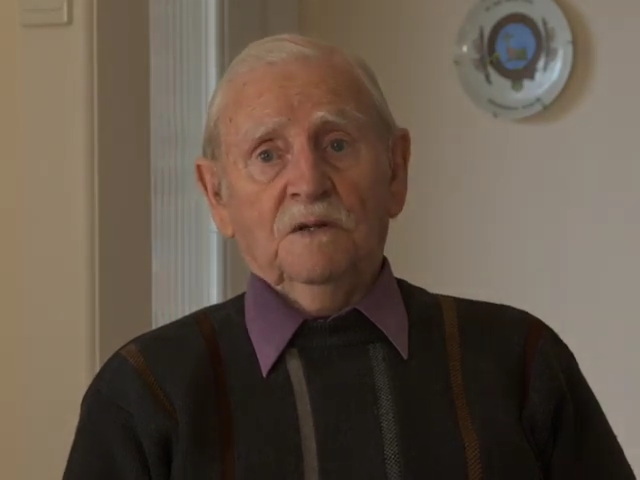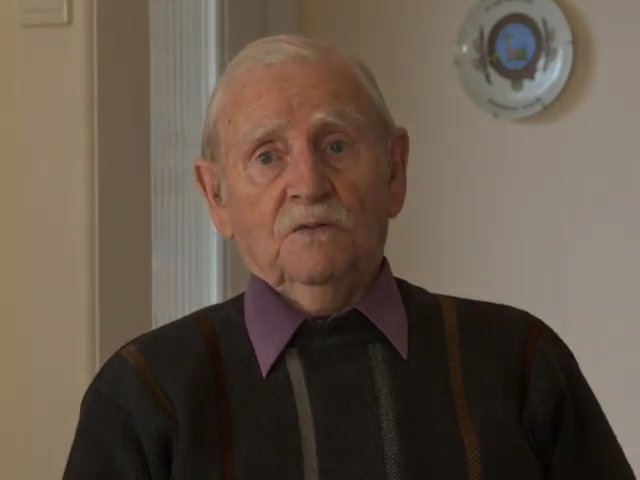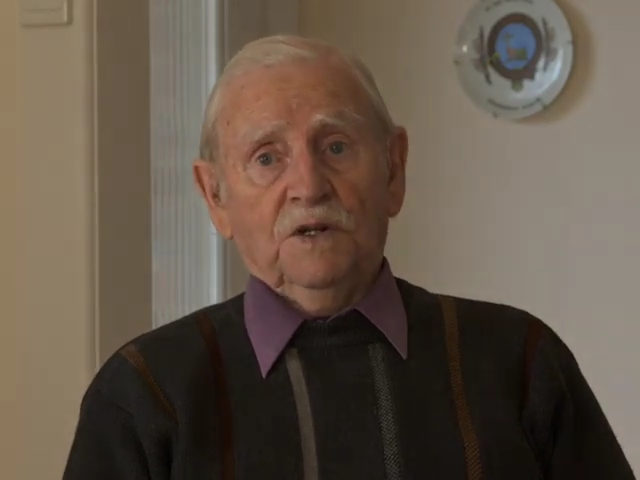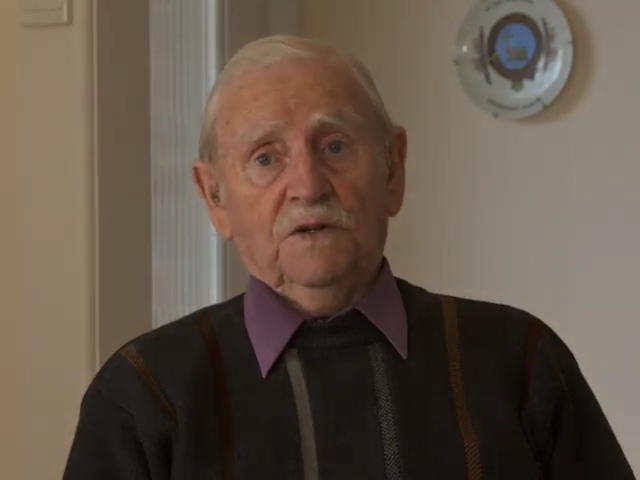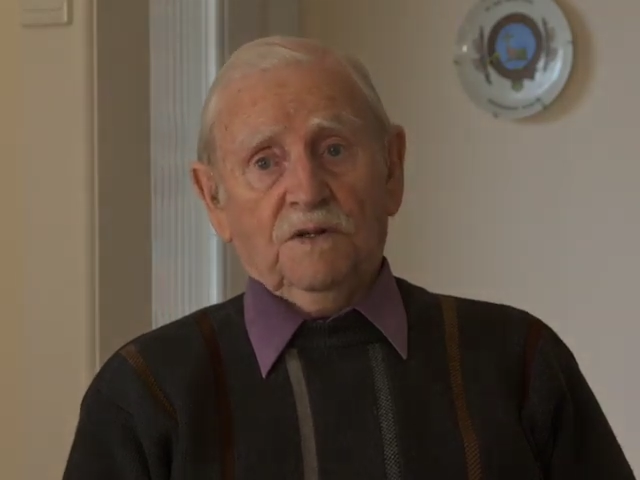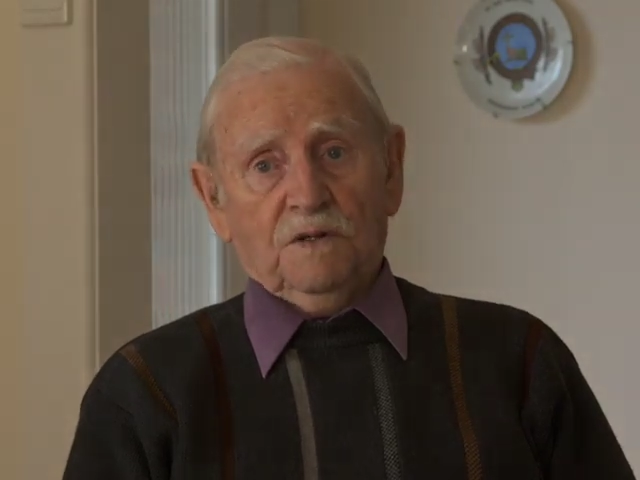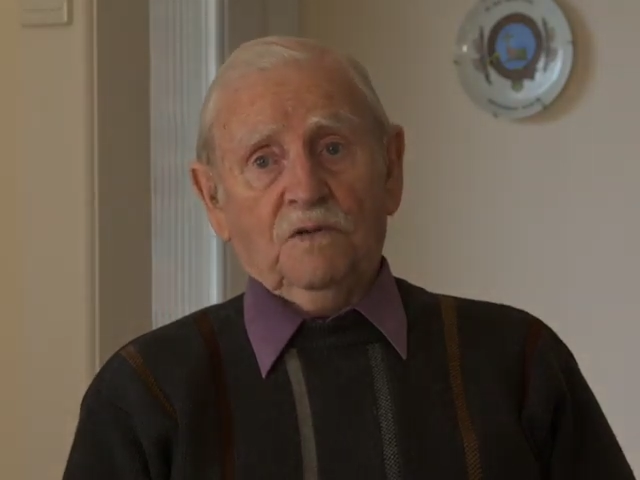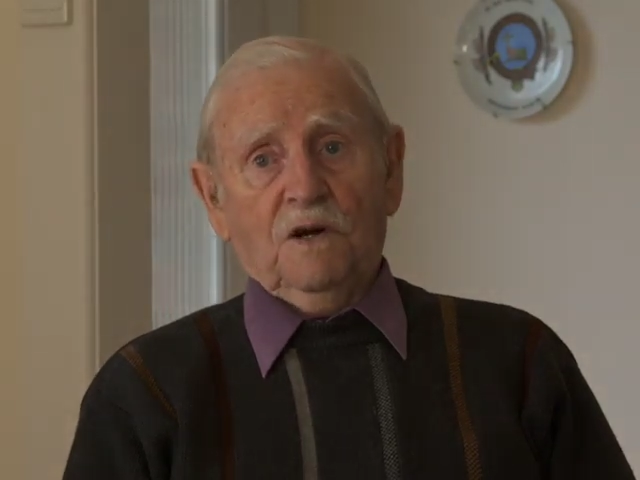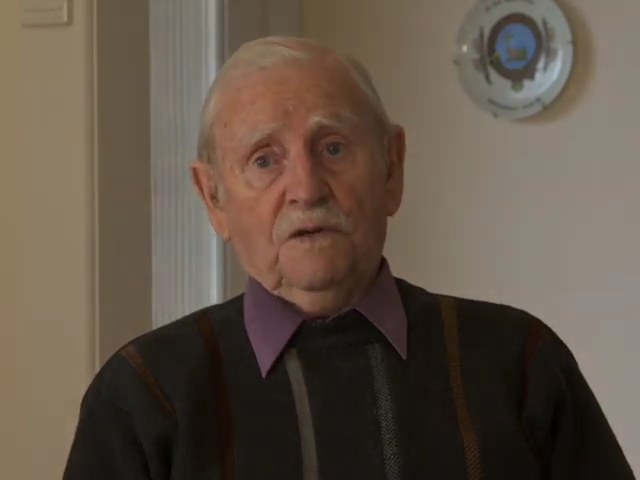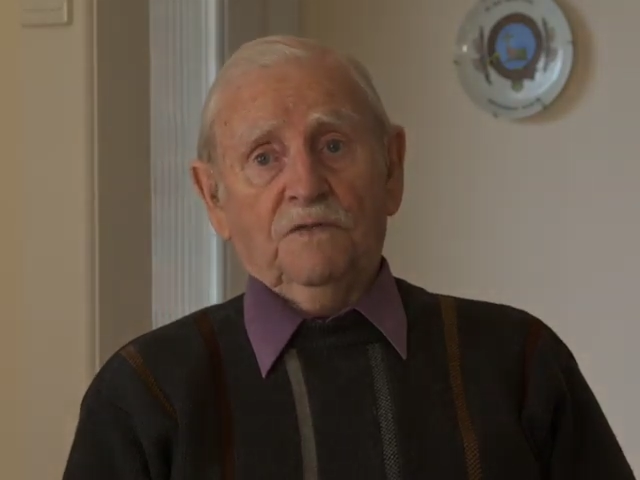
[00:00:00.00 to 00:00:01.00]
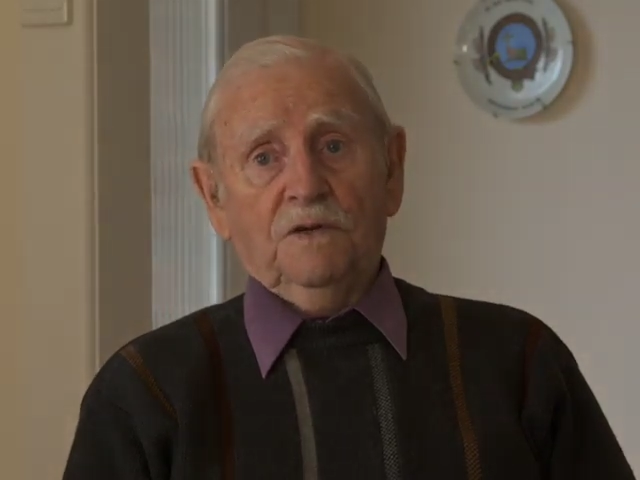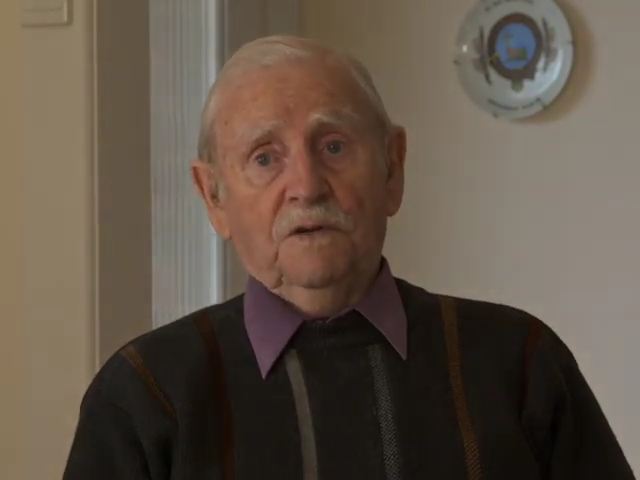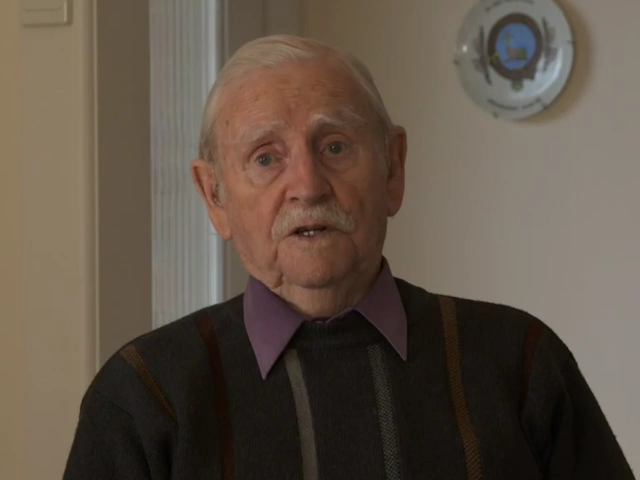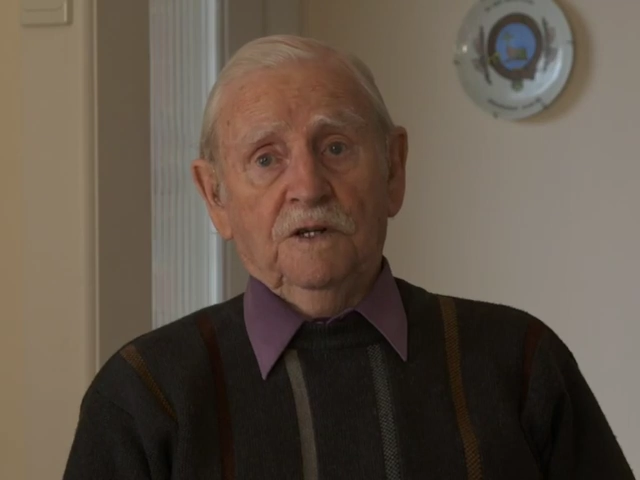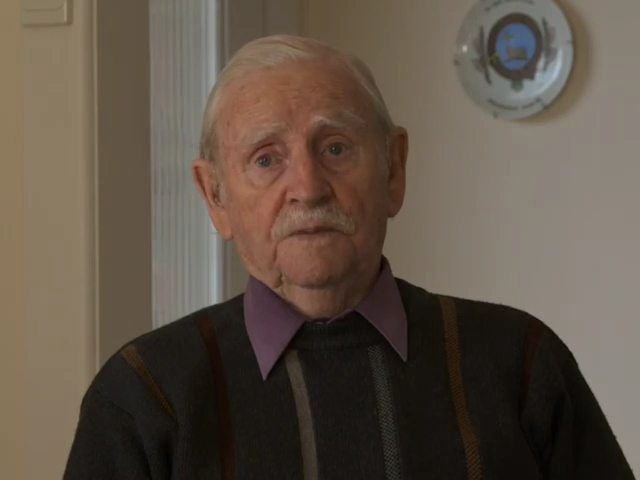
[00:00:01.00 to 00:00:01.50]
which quite a few
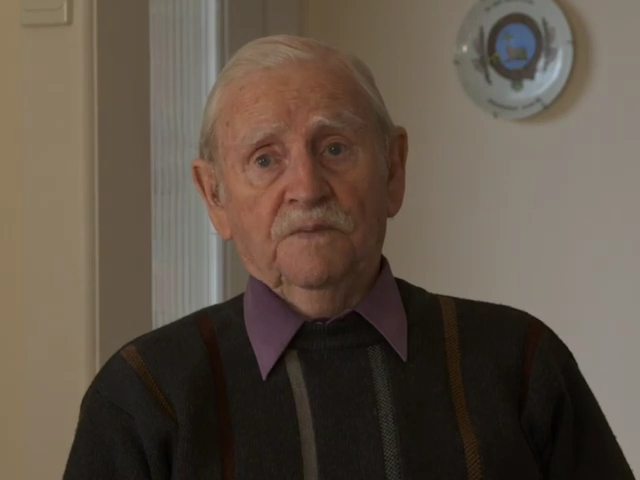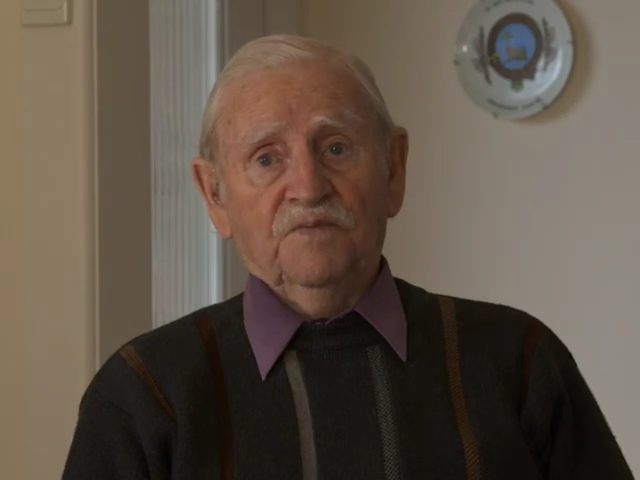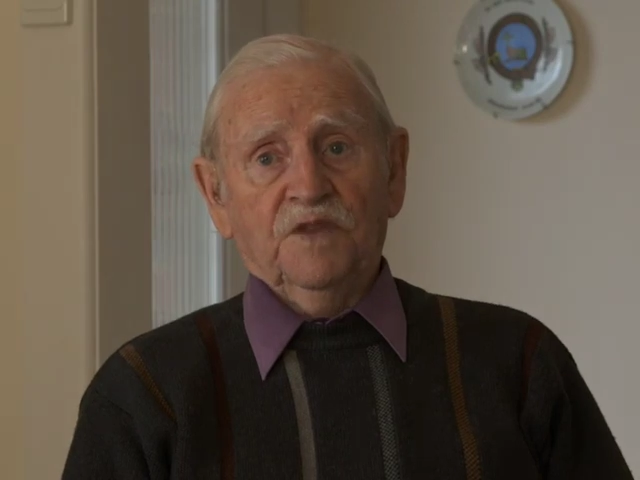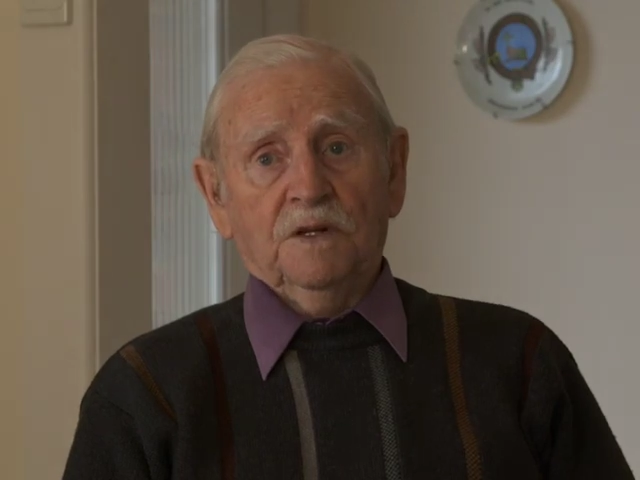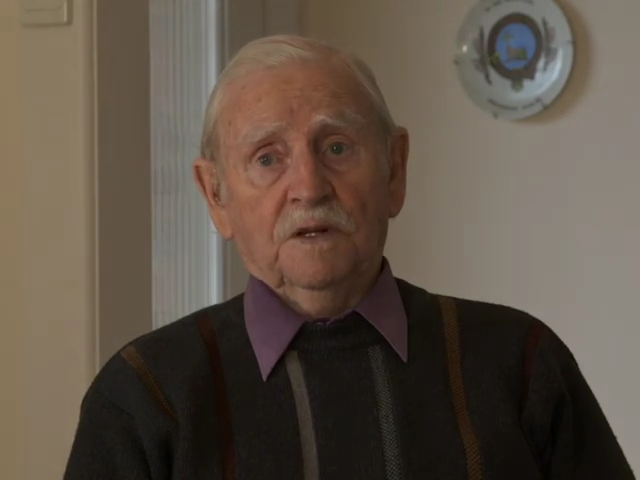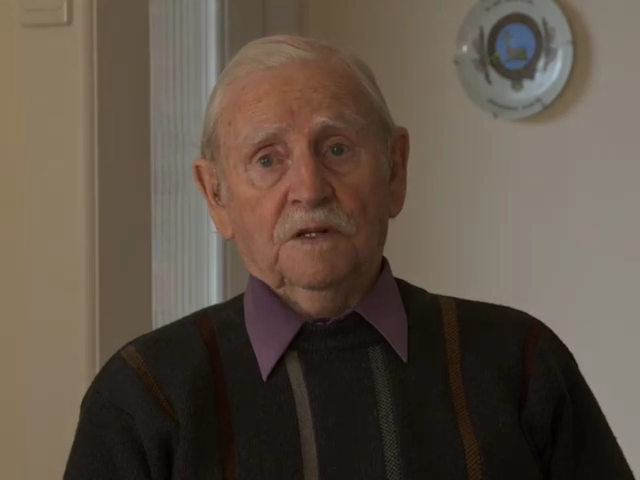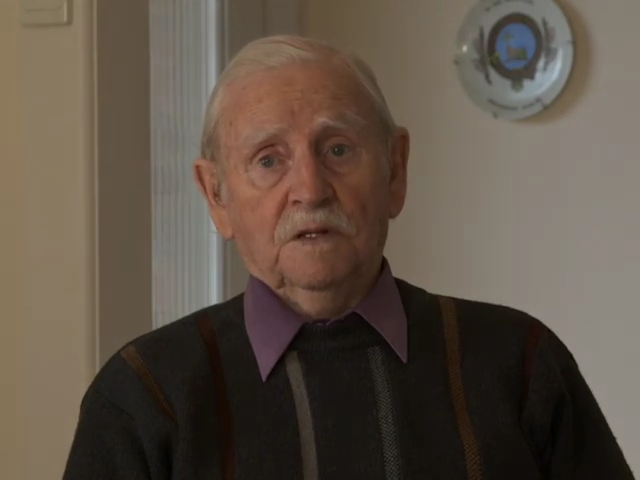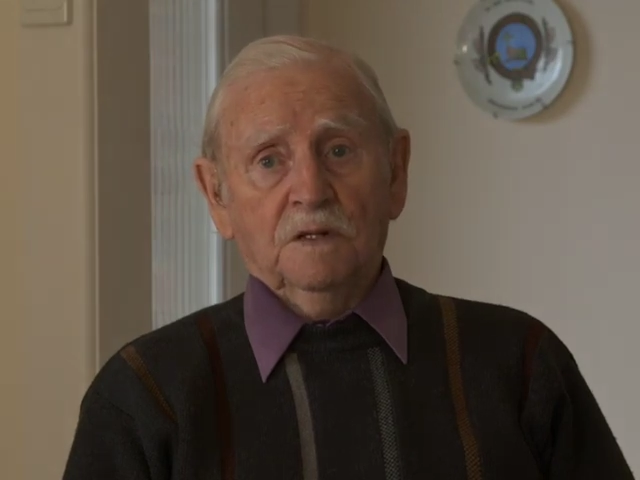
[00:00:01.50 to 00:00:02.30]
did. And uh,